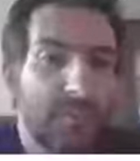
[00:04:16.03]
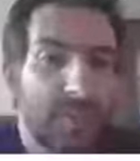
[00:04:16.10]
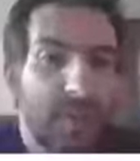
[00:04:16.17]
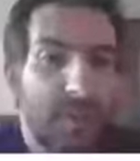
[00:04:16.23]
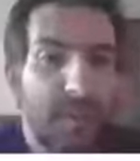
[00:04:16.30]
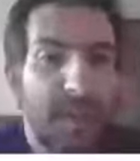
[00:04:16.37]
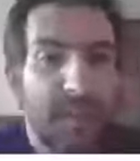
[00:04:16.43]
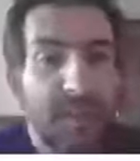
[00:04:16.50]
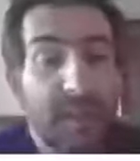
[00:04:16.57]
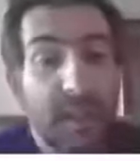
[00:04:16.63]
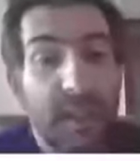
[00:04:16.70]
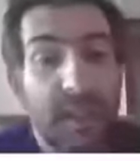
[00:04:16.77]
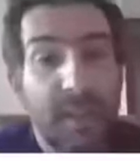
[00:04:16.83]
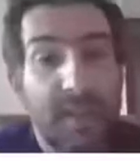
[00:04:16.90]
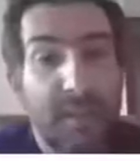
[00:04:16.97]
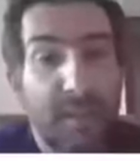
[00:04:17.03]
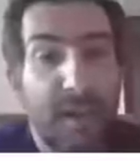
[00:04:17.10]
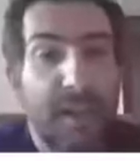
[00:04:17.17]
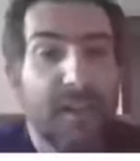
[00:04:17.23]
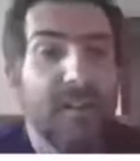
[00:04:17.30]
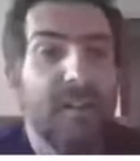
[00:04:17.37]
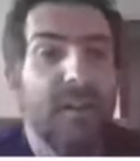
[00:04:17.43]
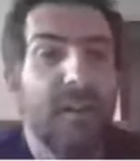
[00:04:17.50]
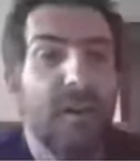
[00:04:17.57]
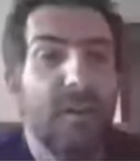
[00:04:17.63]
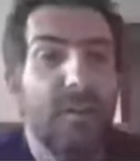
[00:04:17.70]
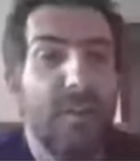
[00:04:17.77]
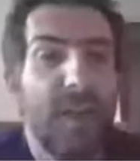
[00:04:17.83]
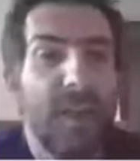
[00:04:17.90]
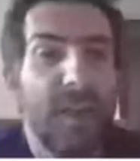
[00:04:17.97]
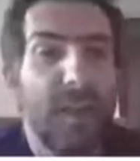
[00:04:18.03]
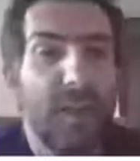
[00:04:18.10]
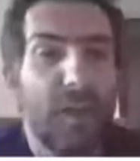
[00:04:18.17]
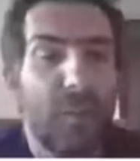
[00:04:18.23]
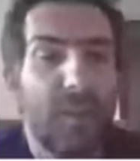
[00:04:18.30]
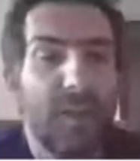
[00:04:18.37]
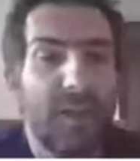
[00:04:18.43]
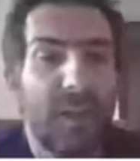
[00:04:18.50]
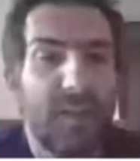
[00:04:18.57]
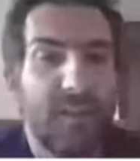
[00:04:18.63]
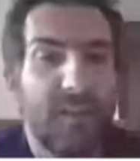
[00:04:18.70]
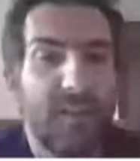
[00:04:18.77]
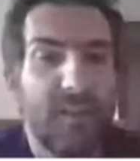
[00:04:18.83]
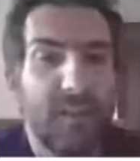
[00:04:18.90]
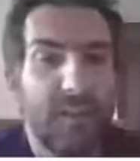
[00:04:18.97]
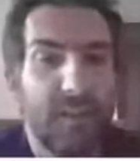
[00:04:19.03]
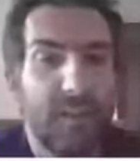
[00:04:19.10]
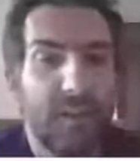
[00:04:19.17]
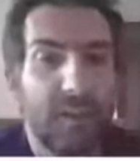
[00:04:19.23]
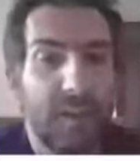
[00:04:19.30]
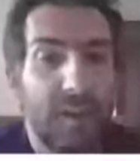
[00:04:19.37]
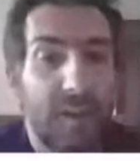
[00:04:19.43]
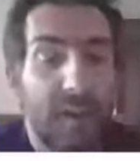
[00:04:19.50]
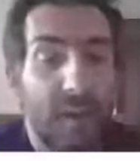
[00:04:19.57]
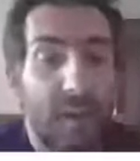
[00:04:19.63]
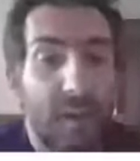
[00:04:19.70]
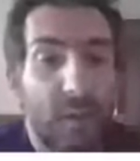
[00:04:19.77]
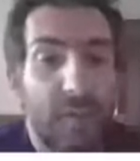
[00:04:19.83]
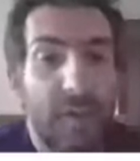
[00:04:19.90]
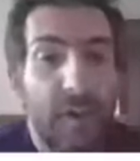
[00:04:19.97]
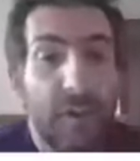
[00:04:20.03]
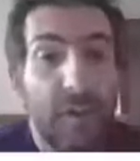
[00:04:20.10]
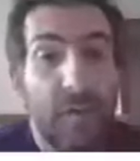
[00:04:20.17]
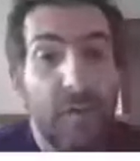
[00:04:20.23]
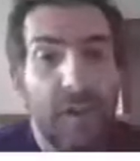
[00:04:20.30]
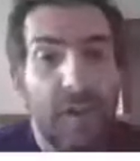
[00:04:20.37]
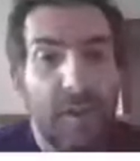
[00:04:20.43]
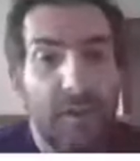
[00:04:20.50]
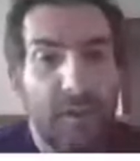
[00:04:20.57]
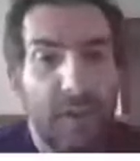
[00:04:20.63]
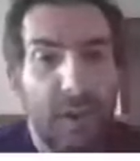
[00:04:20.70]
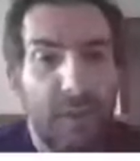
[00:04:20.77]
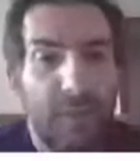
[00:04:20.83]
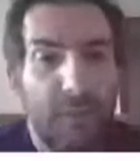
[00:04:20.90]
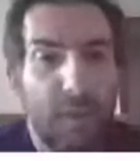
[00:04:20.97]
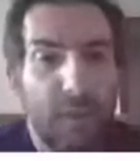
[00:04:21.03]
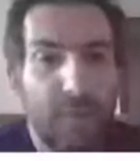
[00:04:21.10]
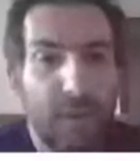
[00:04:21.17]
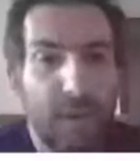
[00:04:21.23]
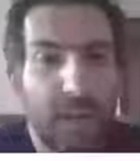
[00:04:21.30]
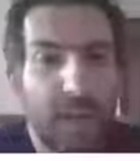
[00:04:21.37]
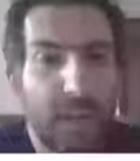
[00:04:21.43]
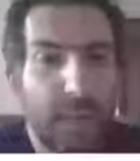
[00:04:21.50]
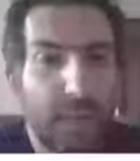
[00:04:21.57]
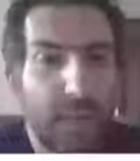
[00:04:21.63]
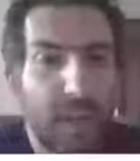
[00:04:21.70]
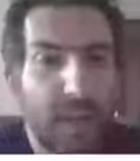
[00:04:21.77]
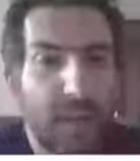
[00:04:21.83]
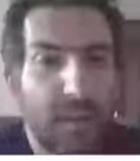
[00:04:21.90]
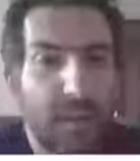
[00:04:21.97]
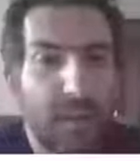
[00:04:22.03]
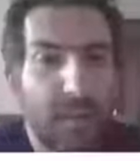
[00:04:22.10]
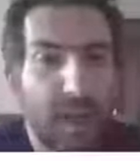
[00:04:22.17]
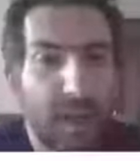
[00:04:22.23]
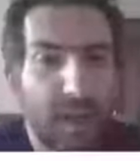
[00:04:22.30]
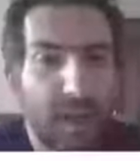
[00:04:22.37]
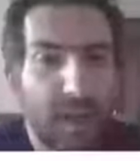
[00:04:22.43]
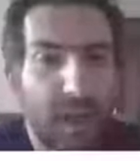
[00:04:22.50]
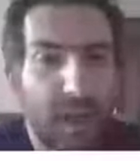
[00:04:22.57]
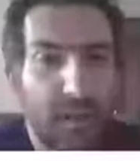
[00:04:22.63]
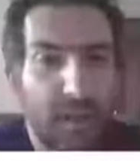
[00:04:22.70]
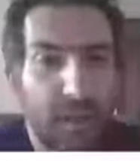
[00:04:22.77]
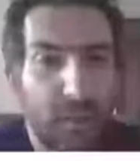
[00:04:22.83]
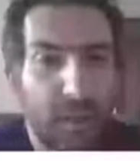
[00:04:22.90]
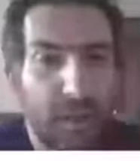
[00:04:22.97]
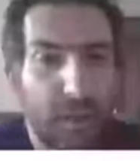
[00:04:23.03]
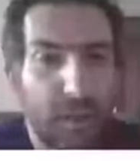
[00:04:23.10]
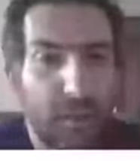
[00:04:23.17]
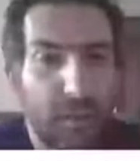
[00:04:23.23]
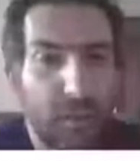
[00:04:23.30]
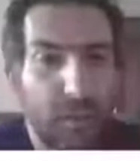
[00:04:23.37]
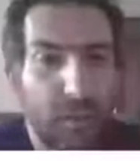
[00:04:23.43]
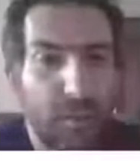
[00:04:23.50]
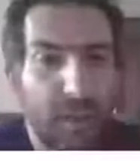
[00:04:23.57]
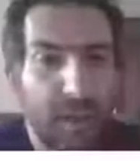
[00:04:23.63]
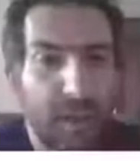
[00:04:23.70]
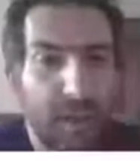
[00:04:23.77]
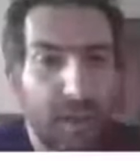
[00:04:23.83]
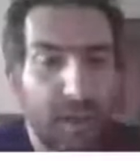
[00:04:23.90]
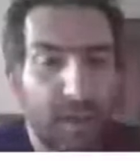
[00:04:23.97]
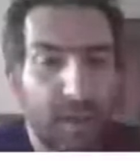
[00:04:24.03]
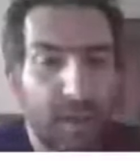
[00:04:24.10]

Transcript: Basically, it's a matter of making common tasks easier versus occasionally, unfortunately, making debugging harder when those tools break.